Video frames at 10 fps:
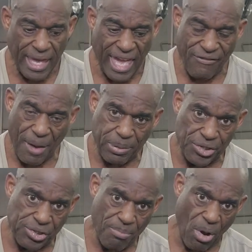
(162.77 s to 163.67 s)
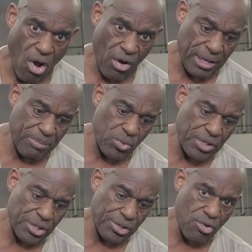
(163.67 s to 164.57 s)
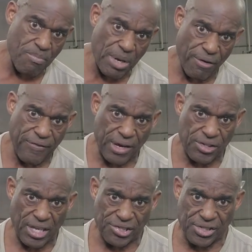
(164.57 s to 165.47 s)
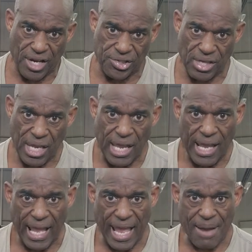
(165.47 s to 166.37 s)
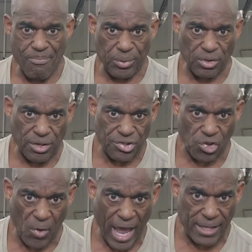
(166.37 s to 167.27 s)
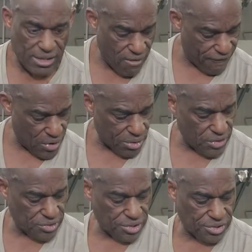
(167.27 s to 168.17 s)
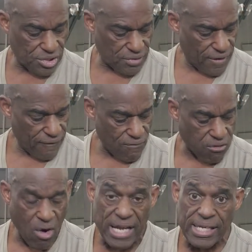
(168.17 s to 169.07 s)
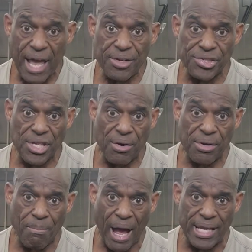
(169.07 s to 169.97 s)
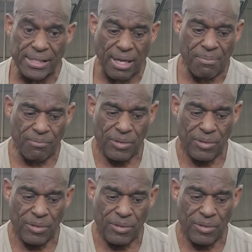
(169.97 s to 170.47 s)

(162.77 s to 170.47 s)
If I place the ball between the two middle fingers as such and contract, you feel the resistance right down the center of the bicep.